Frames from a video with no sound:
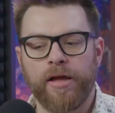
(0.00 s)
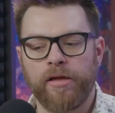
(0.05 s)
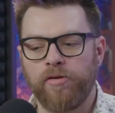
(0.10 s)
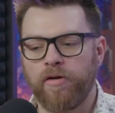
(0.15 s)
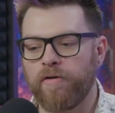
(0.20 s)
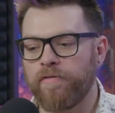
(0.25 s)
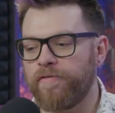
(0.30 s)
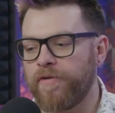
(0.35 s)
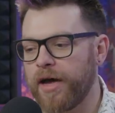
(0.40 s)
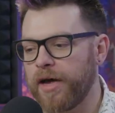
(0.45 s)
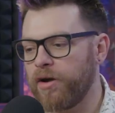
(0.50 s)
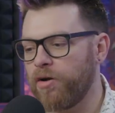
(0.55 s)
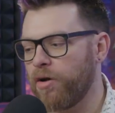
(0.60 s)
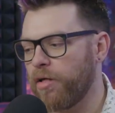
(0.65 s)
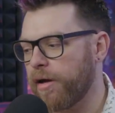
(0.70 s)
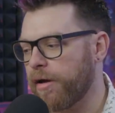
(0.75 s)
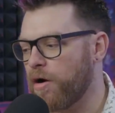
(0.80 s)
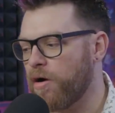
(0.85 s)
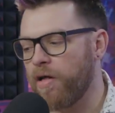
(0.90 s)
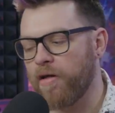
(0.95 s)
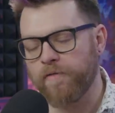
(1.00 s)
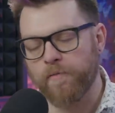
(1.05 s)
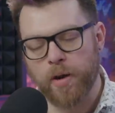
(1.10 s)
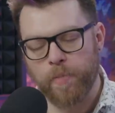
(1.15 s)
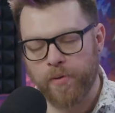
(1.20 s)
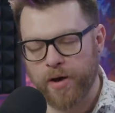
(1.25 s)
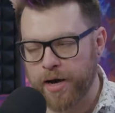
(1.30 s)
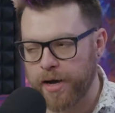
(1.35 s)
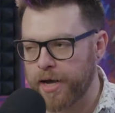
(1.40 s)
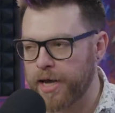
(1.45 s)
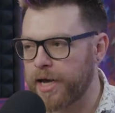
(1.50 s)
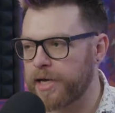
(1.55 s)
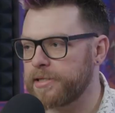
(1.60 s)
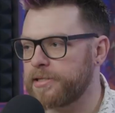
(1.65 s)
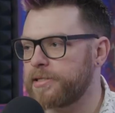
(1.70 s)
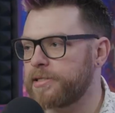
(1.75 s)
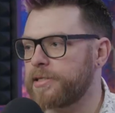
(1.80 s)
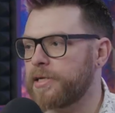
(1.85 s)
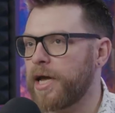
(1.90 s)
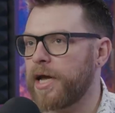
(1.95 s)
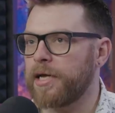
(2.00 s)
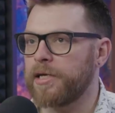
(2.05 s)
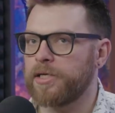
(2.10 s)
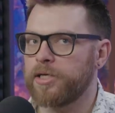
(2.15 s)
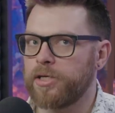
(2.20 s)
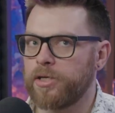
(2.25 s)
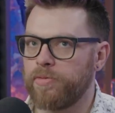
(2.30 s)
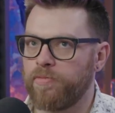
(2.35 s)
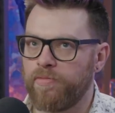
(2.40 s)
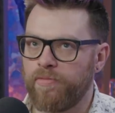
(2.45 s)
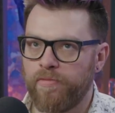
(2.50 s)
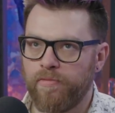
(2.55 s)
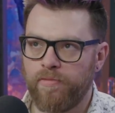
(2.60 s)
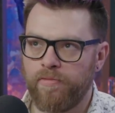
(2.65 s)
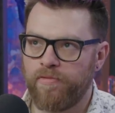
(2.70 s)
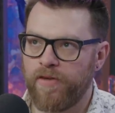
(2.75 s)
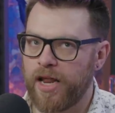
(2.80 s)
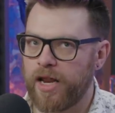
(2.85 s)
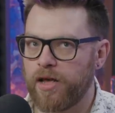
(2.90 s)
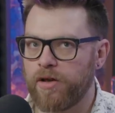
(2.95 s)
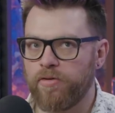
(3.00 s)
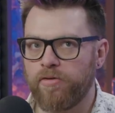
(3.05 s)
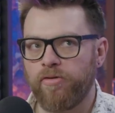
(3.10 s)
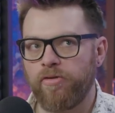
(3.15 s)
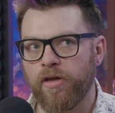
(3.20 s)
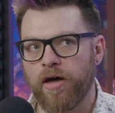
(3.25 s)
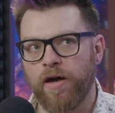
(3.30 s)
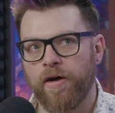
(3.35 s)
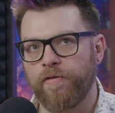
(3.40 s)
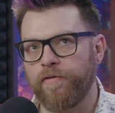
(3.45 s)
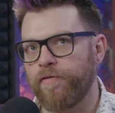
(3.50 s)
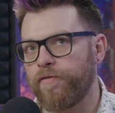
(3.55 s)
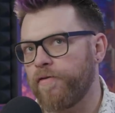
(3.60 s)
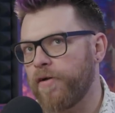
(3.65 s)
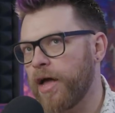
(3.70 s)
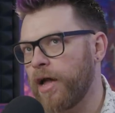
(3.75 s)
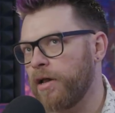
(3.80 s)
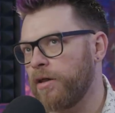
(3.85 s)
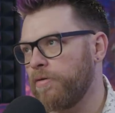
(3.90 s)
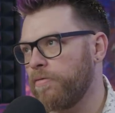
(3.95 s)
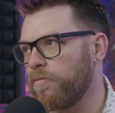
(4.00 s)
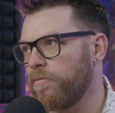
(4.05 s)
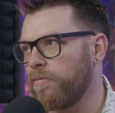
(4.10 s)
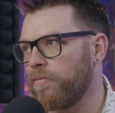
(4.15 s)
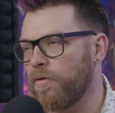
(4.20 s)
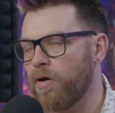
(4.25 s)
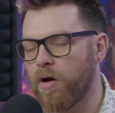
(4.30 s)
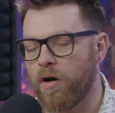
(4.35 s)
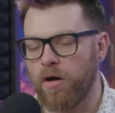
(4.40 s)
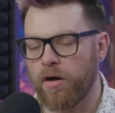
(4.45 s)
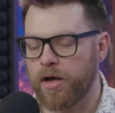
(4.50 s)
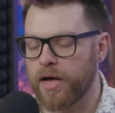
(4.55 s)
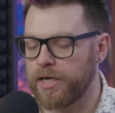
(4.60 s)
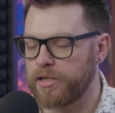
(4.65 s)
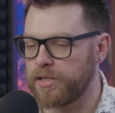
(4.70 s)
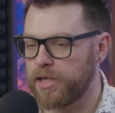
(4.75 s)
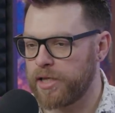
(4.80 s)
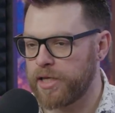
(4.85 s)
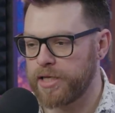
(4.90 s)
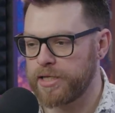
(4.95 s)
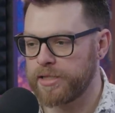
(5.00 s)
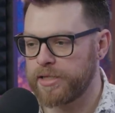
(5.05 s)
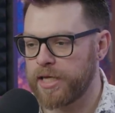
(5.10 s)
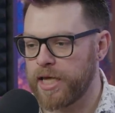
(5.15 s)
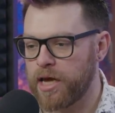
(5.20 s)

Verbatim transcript: And you can find like all of my podcasts and video stuff and all kinds of things